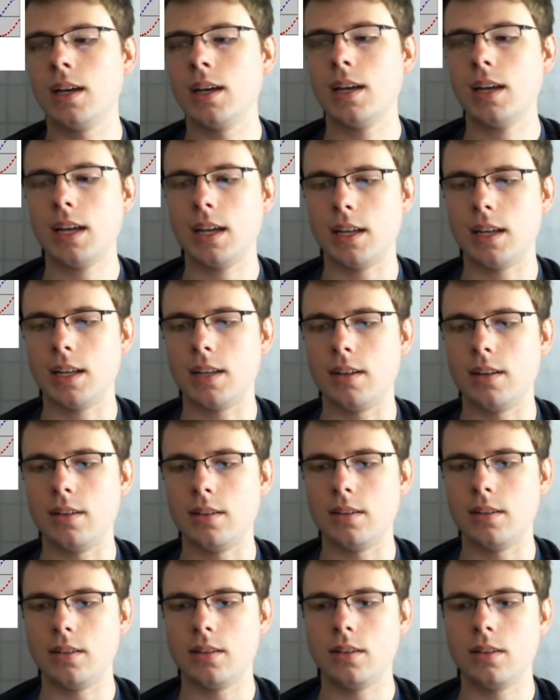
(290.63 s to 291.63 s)

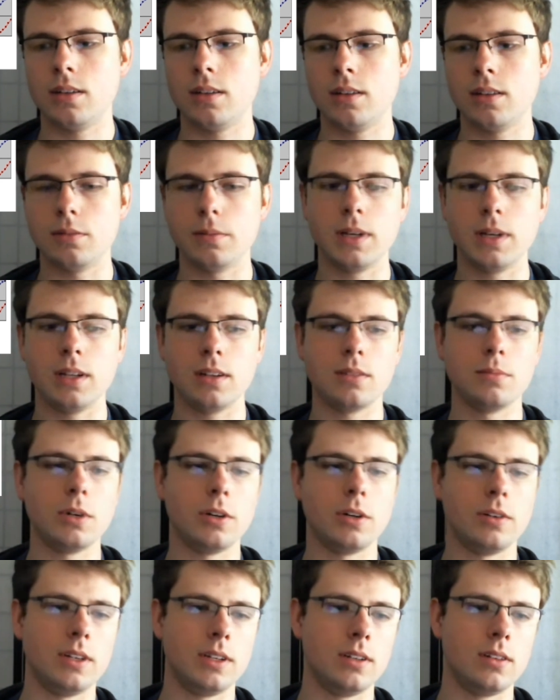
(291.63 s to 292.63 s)
and the real
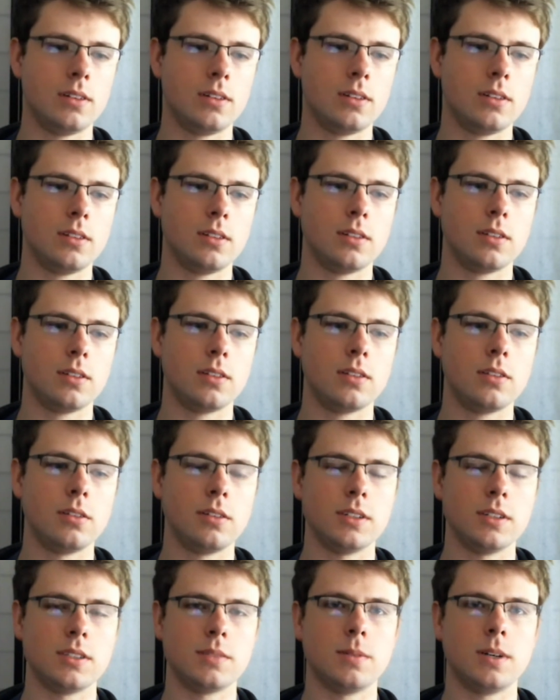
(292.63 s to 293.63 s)
component
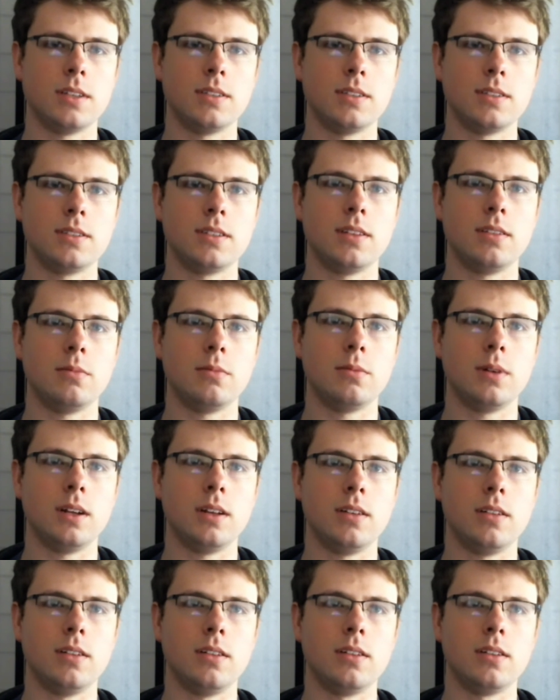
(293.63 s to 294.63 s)
corresponds to the
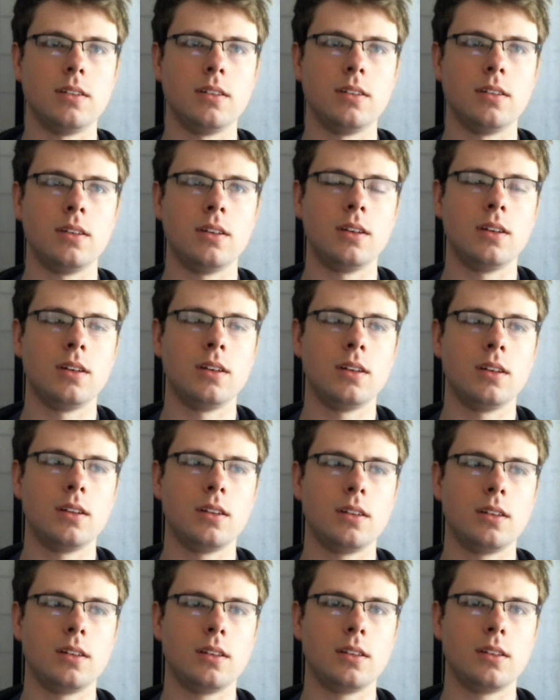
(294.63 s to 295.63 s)
one
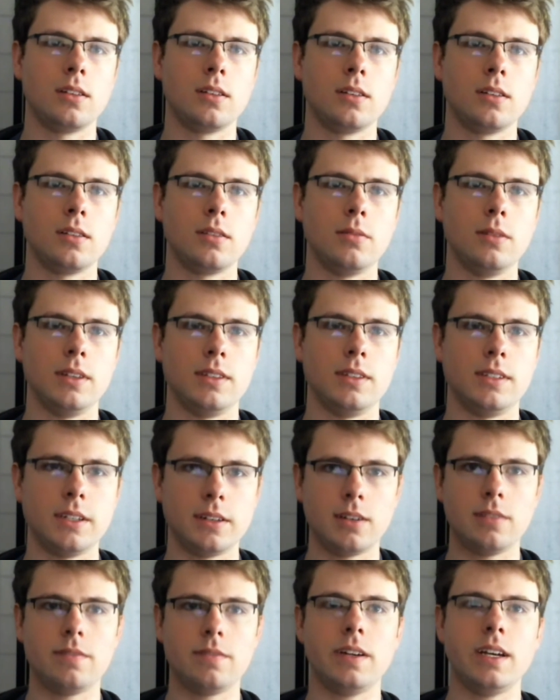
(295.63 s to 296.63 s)
with
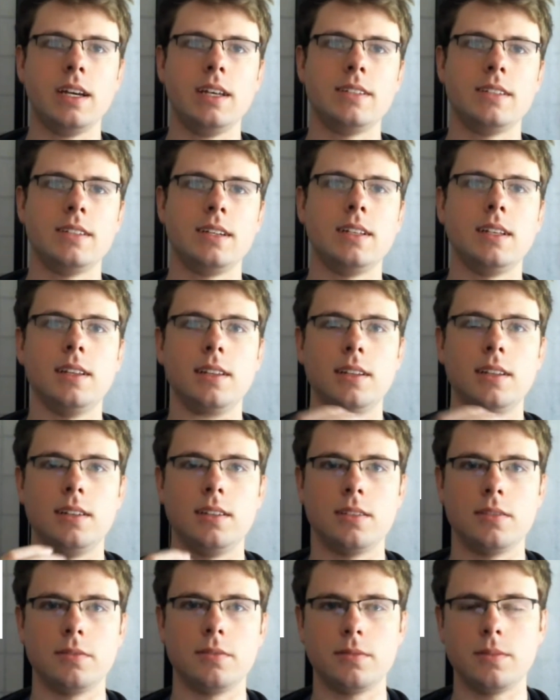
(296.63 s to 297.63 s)
0 phase, and then
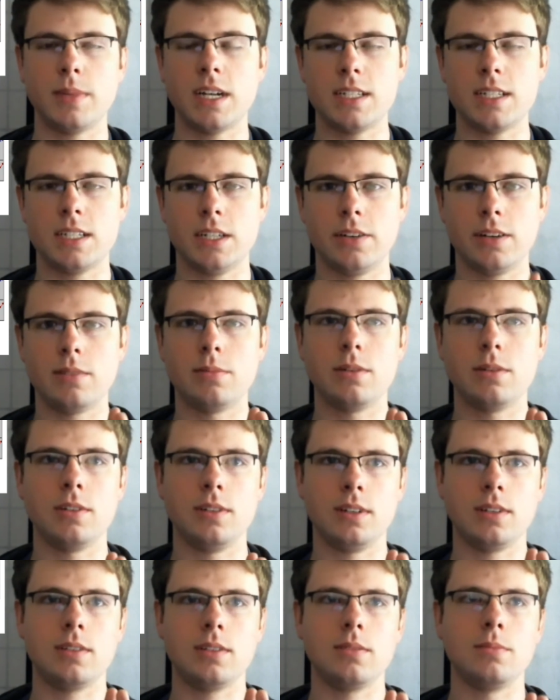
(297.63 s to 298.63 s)
the imaginary
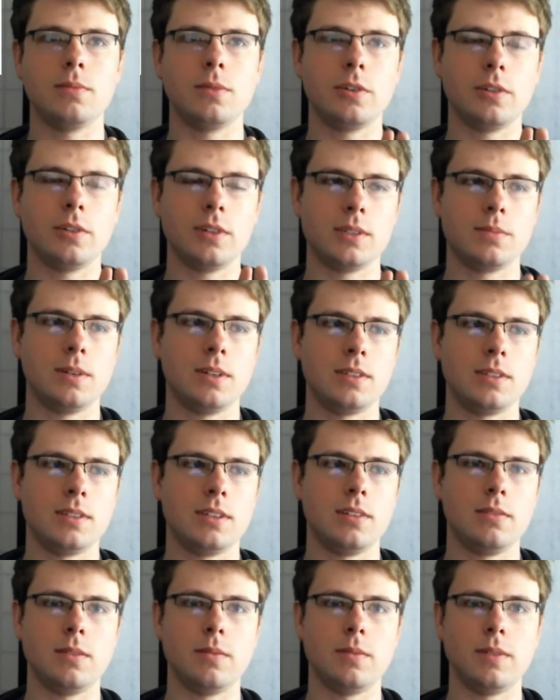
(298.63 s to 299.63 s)
component corresponds to
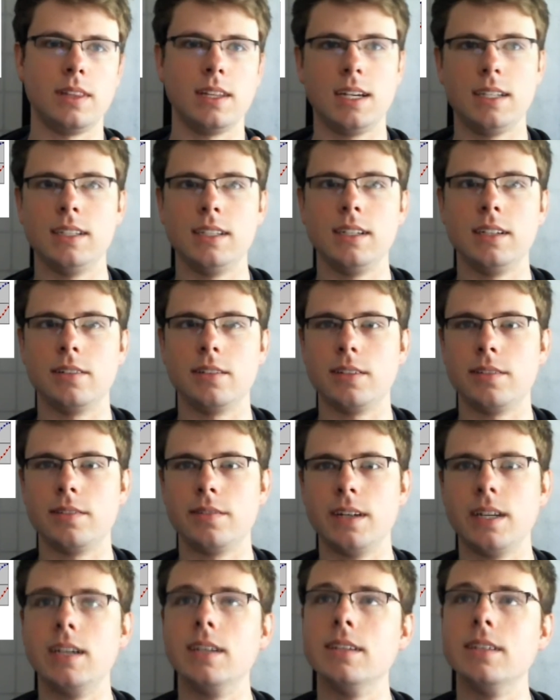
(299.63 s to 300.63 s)
the one with 90-degree
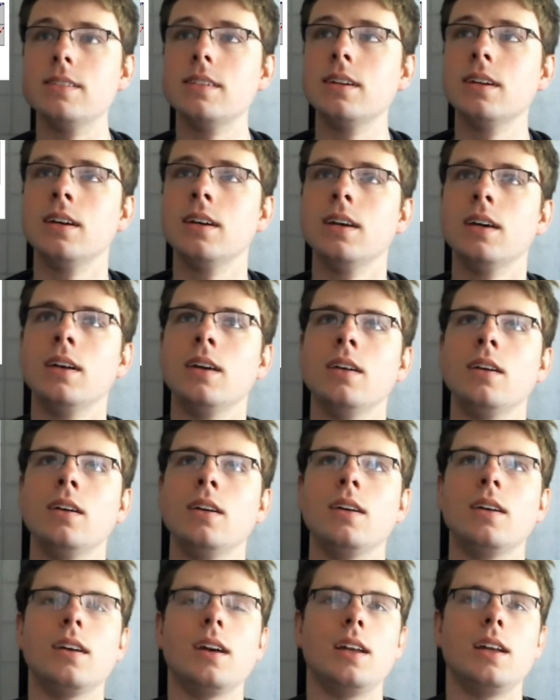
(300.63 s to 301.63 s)
phase.
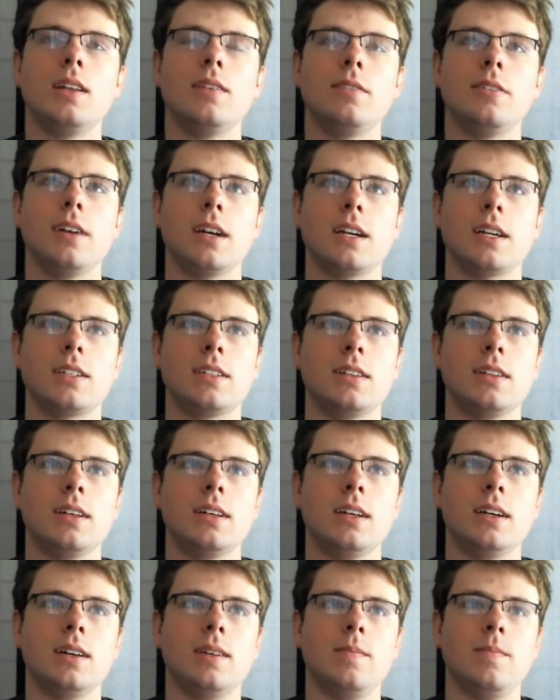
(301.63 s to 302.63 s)
And if you actually
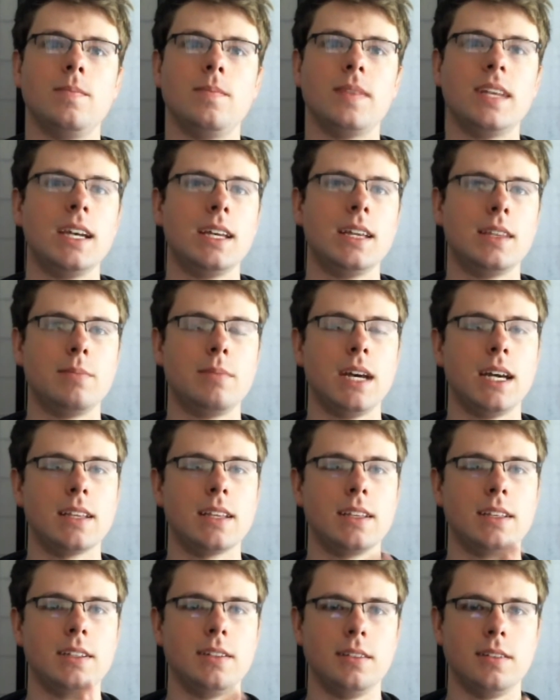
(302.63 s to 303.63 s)
take the
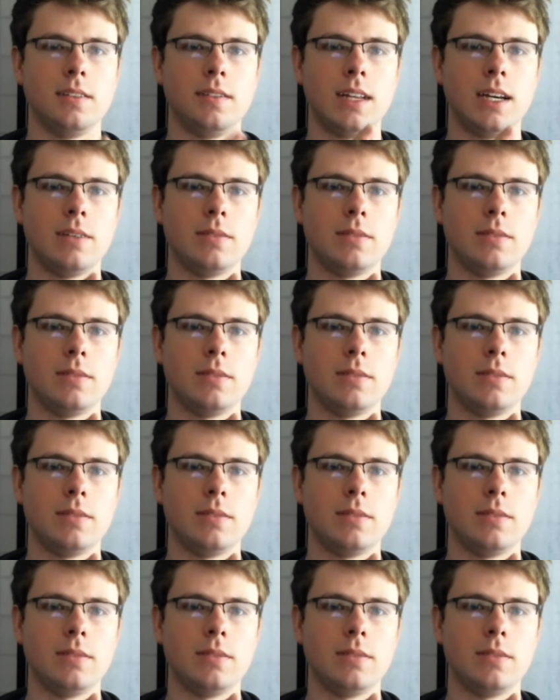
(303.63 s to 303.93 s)
magnitude of that